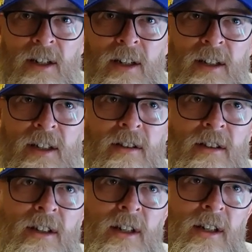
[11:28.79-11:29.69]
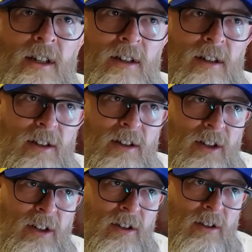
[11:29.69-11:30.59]
to, to,
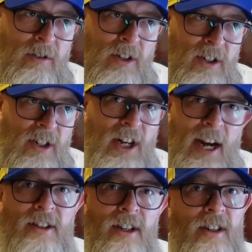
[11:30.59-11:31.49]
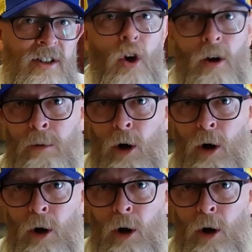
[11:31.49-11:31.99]
to suggest that it's not